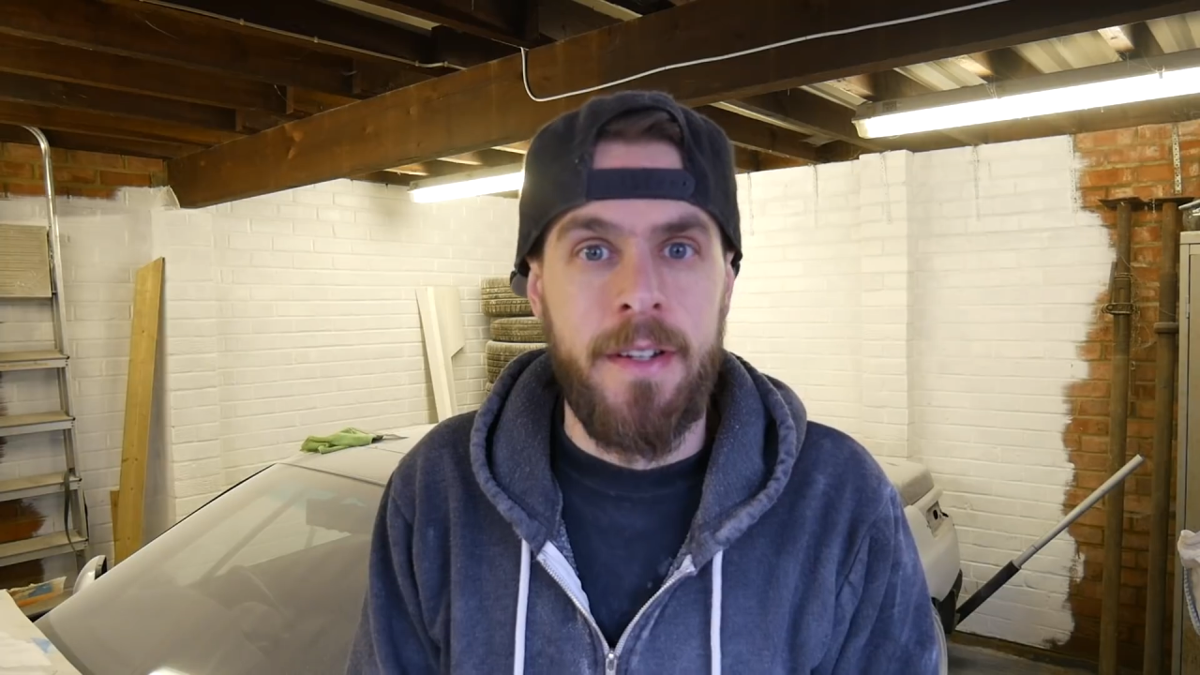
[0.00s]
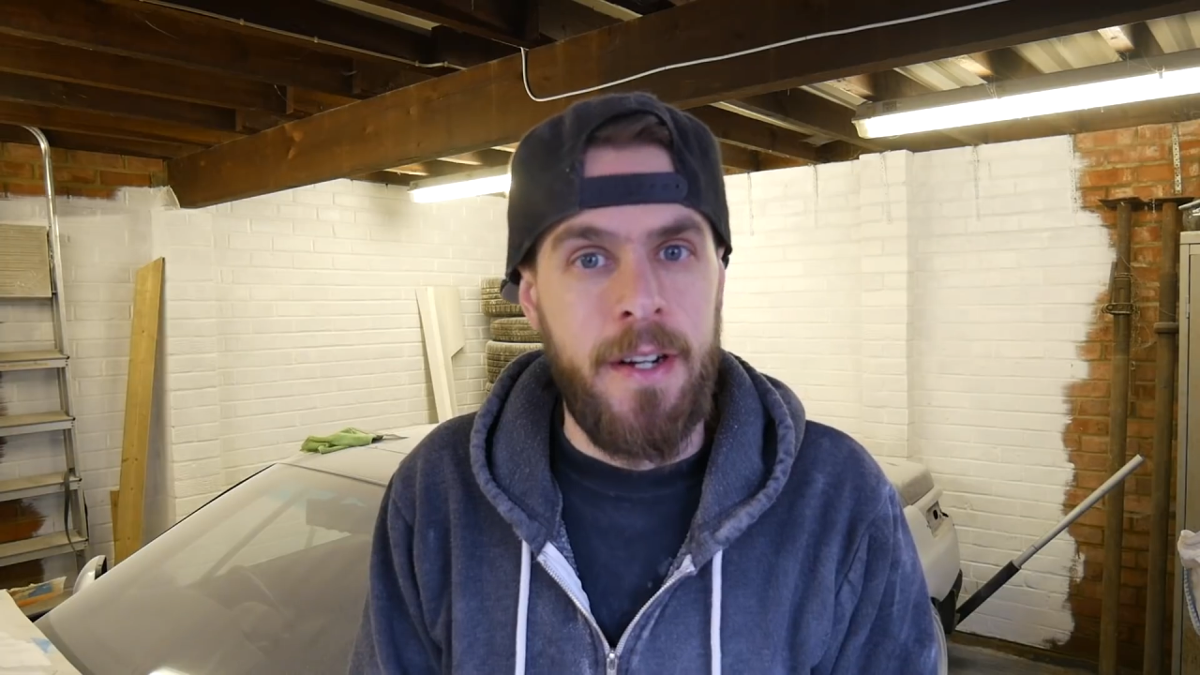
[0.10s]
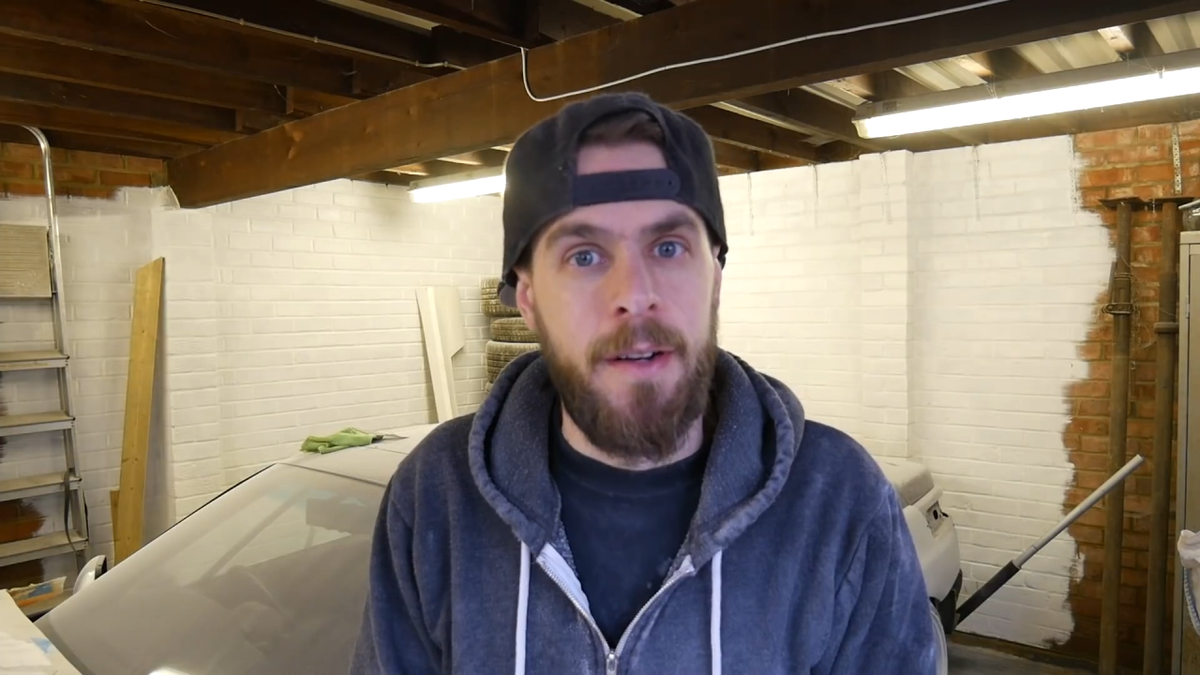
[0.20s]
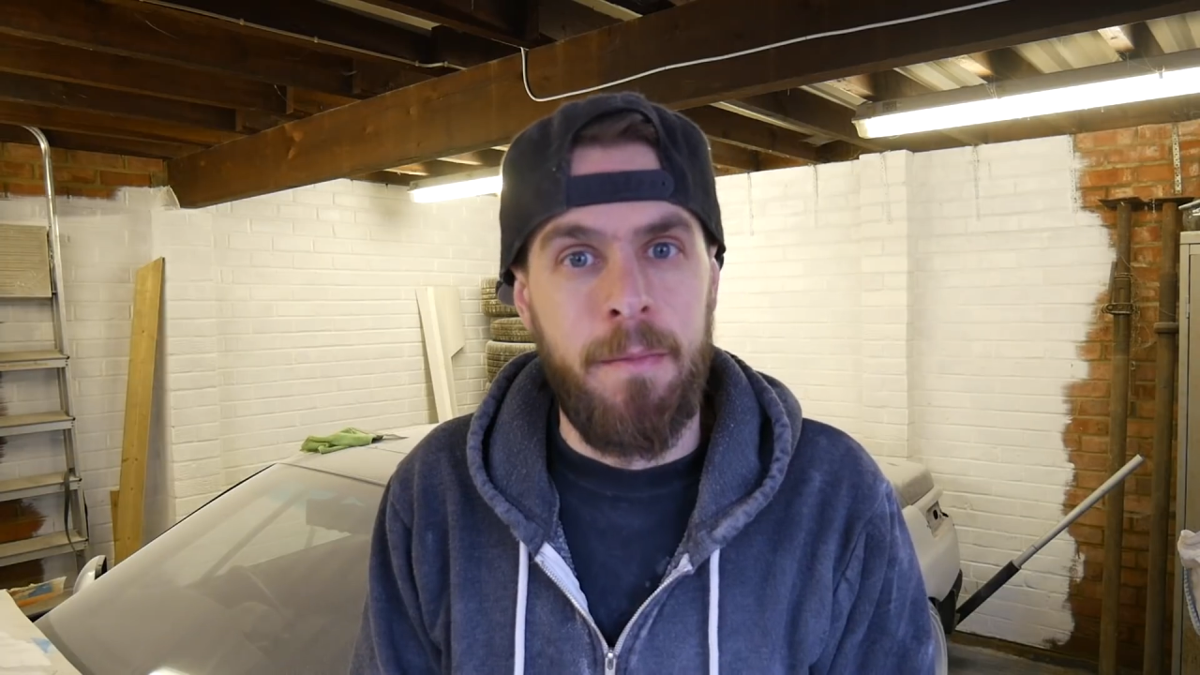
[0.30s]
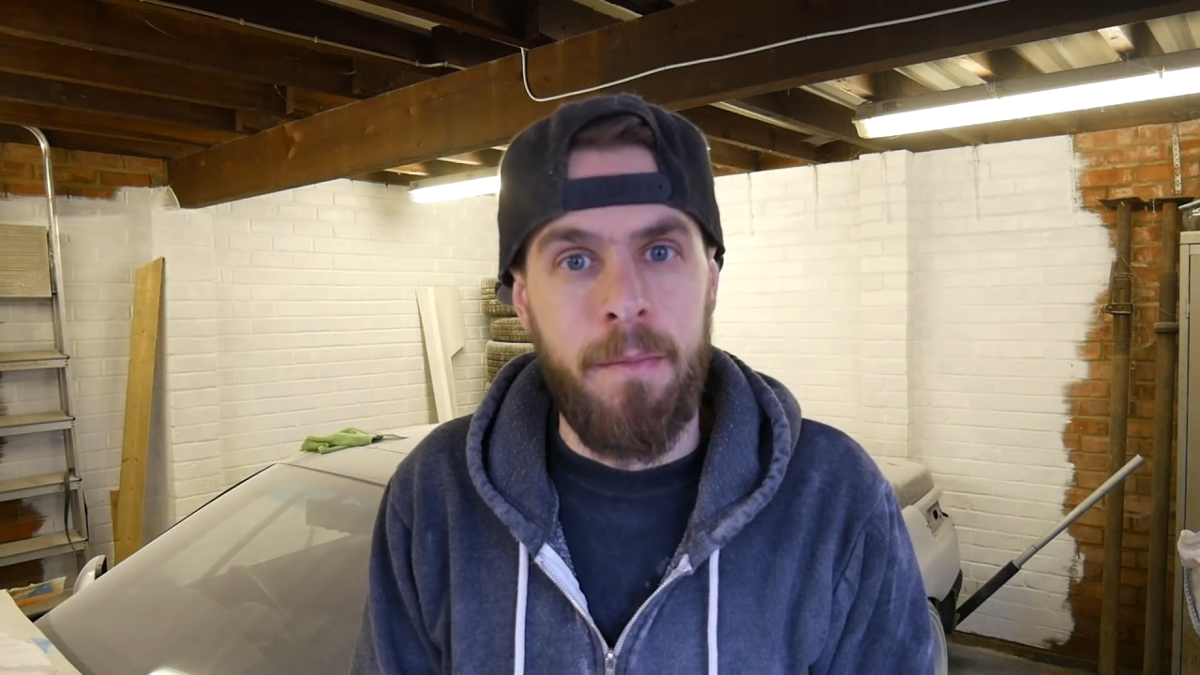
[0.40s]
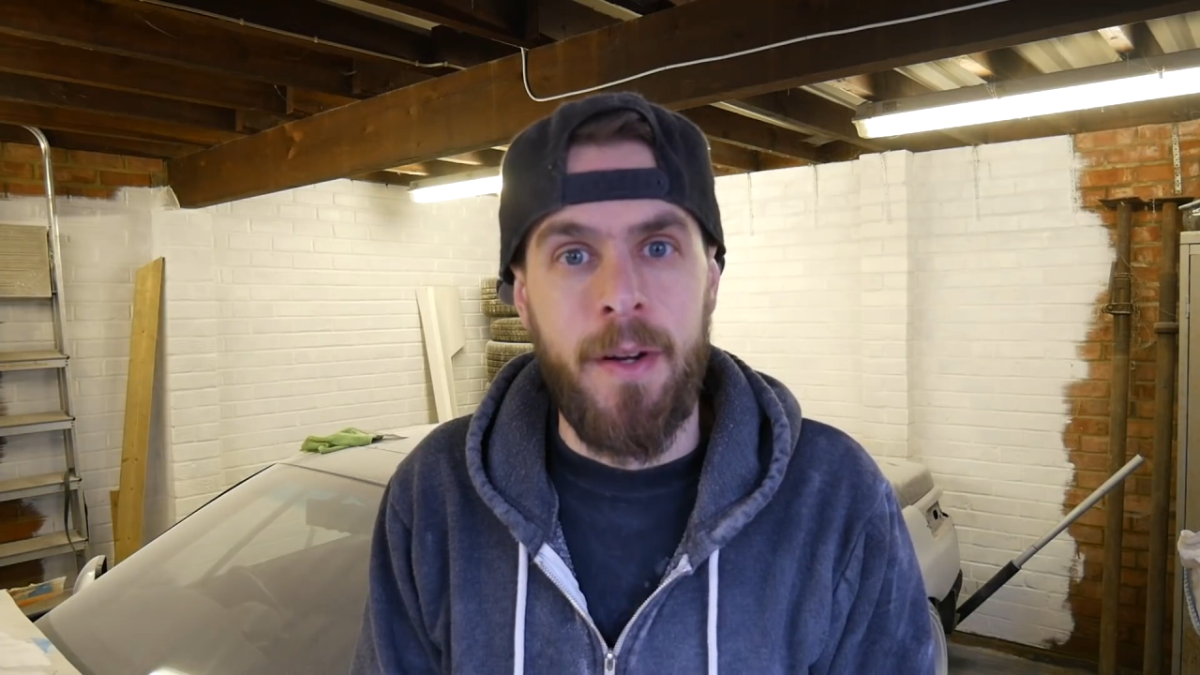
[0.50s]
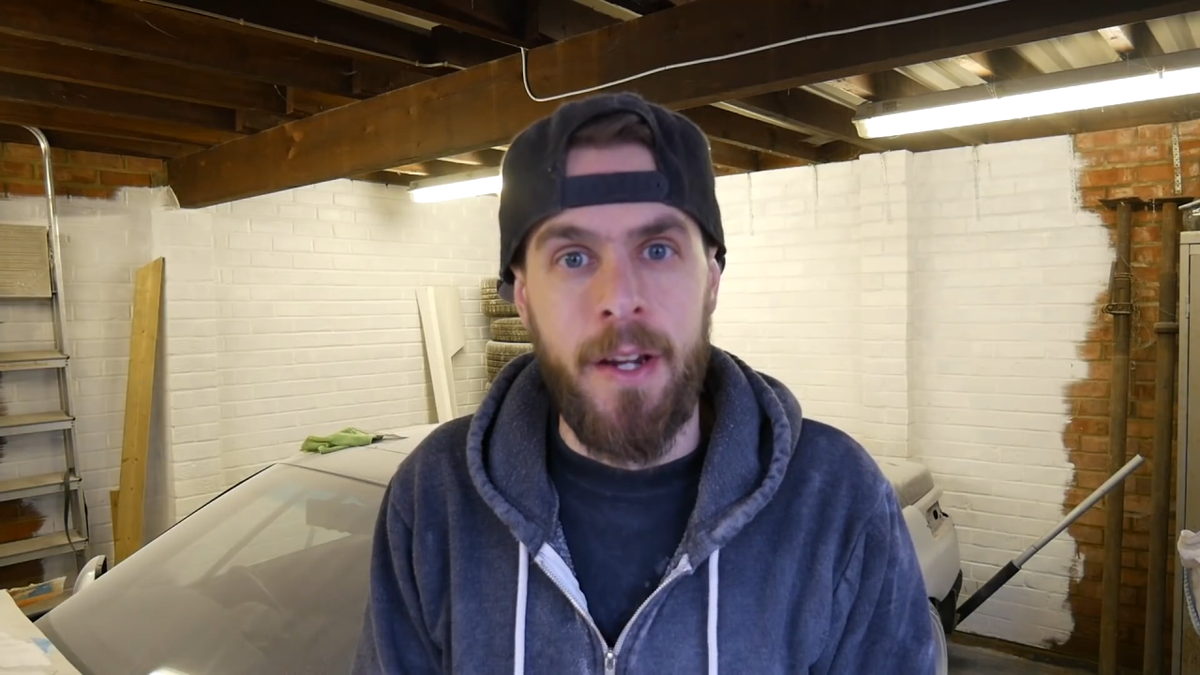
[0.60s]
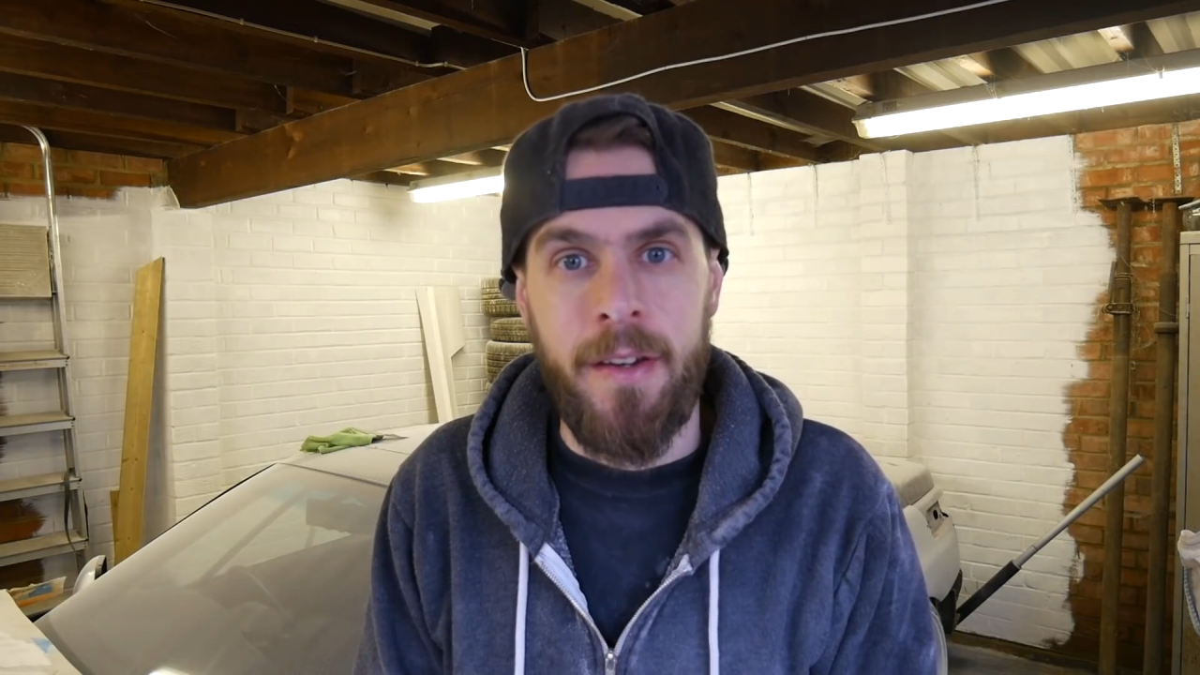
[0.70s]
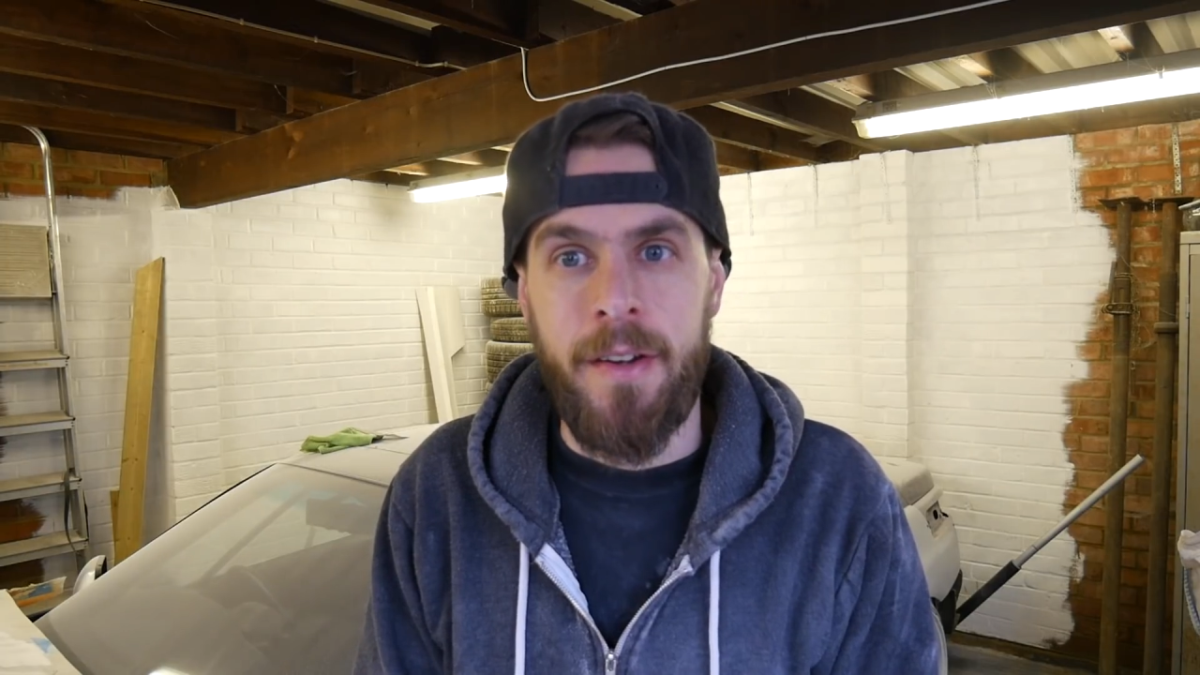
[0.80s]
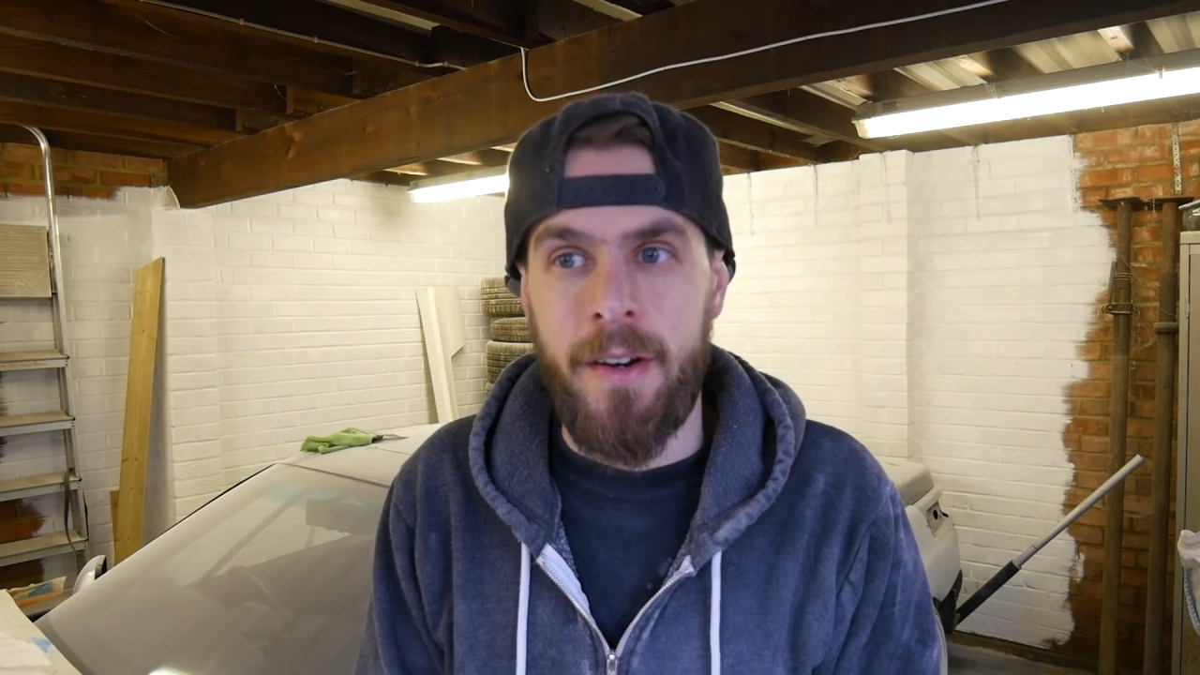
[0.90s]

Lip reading: and